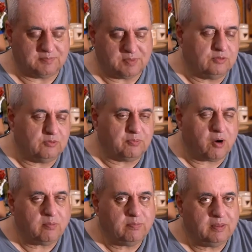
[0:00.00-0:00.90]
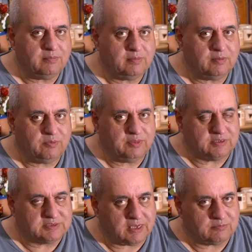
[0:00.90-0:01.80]
The problem with the
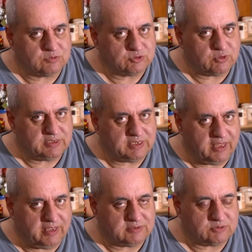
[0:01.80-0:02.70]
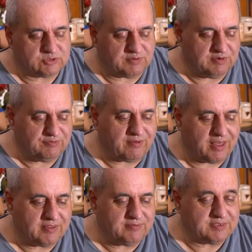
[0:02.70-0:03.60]
Tamron
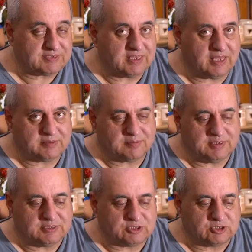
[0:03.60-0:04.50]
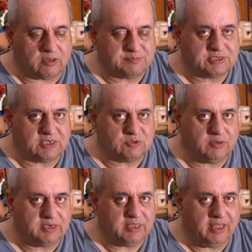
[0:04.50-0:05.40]
28-75 is that it stops at
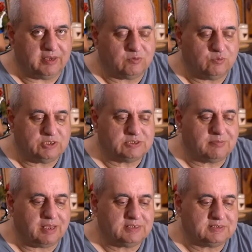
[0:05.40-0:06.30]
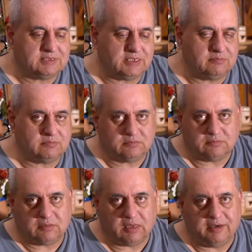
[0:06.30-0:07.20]
28, which might seem
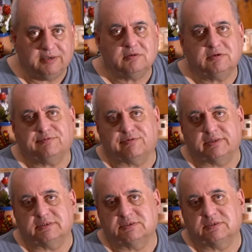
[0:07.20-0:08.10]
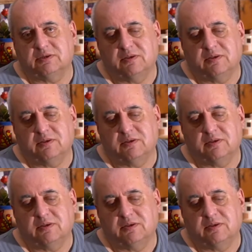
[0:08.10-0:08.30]
a little difference,